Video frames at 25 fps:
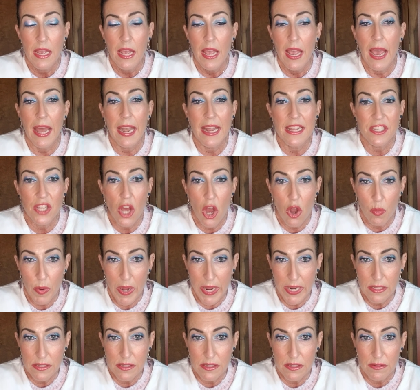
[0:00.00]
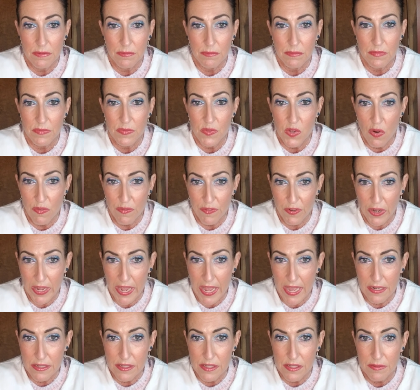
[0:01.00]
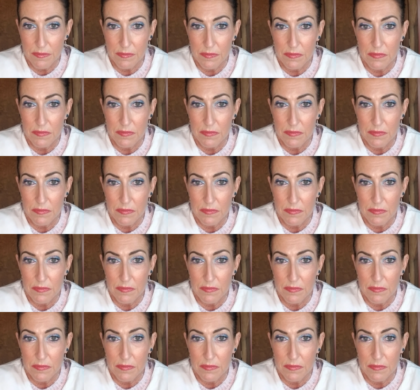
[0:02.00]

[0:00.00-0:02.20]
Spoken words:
And as always, don't forget